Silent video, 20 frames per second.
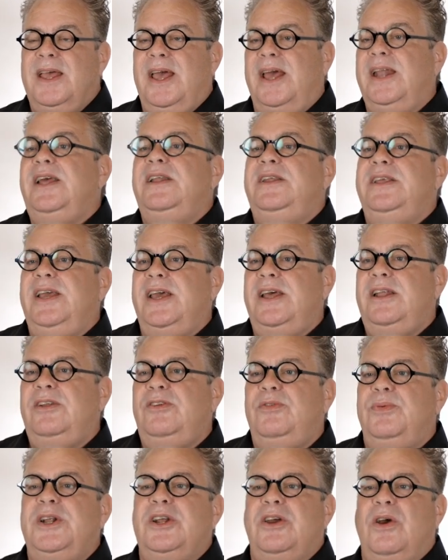And at the
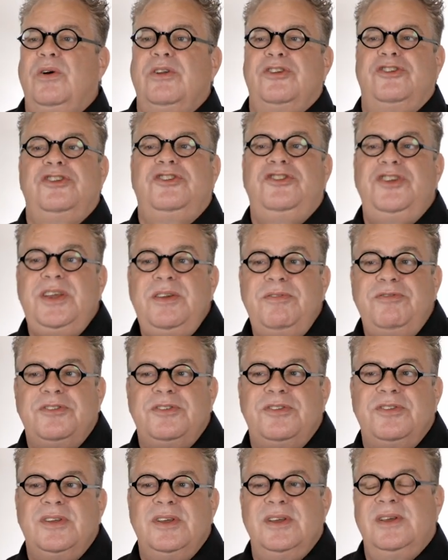end, when the goal is
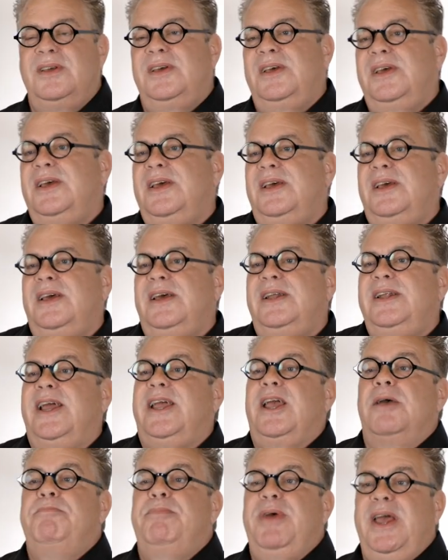achieved, they
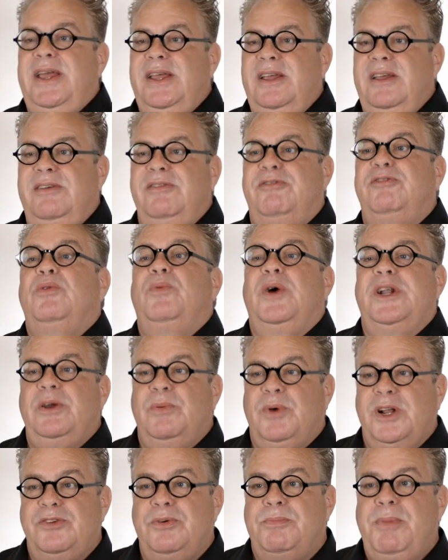can pay for what they
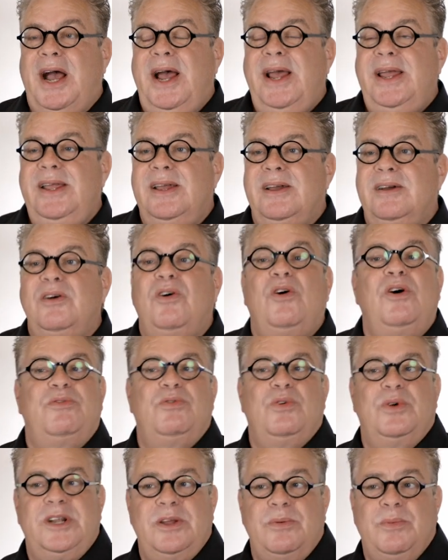want to buy or
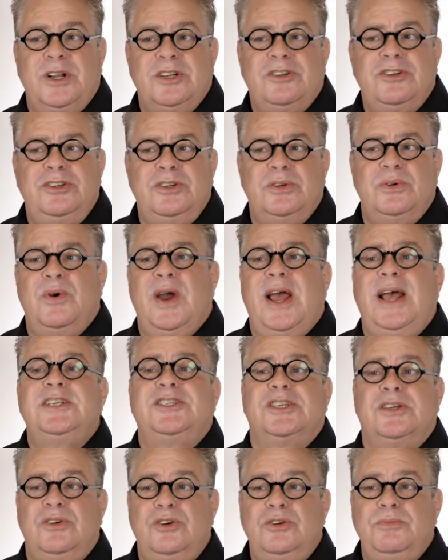for what they want to do
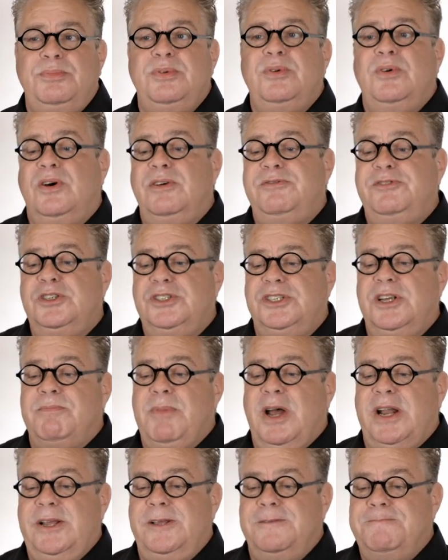as a group or for
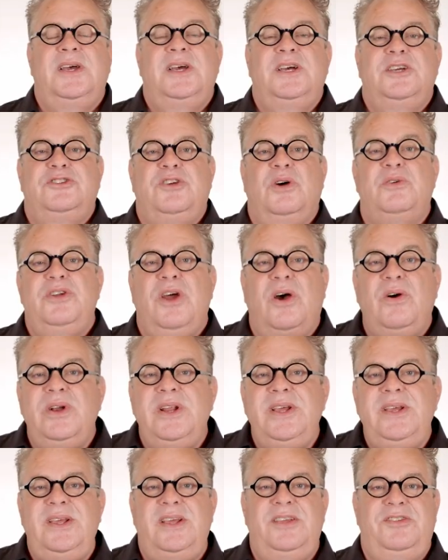somebody. So
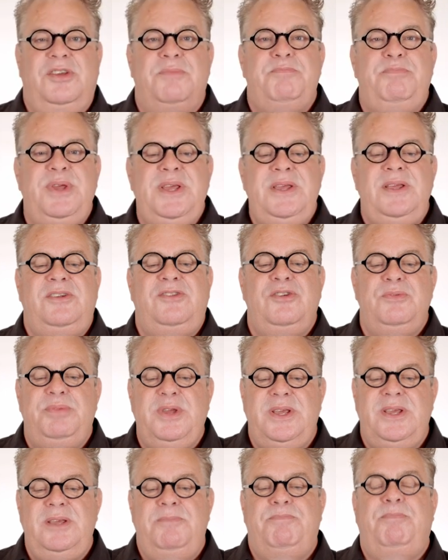Doni is a B two
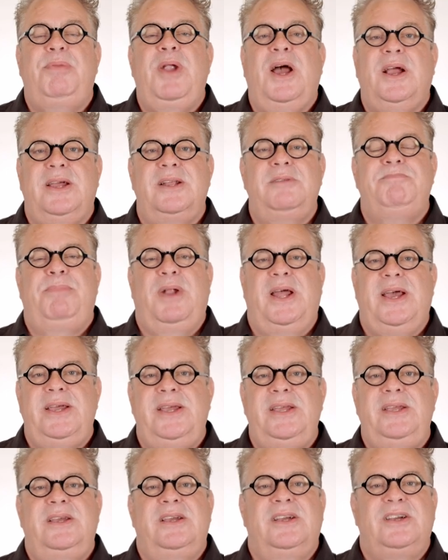B
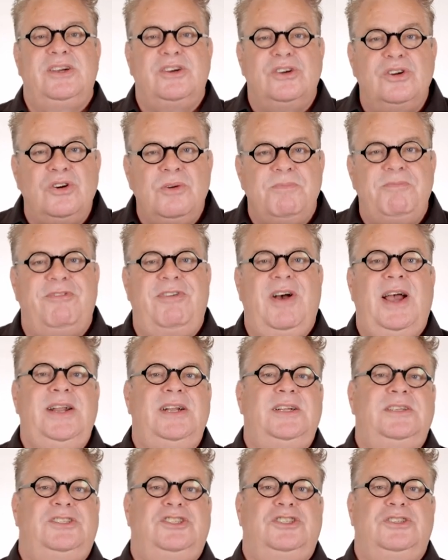plug-and-play group
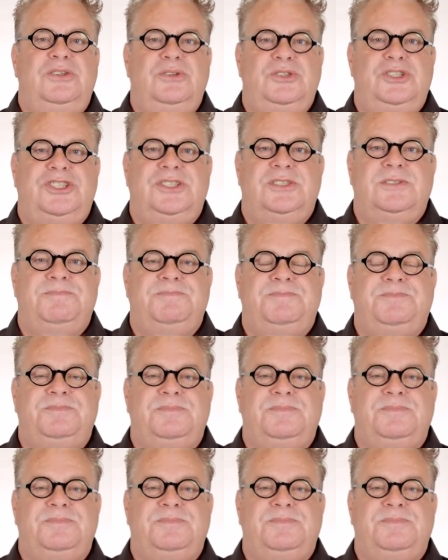finance solution.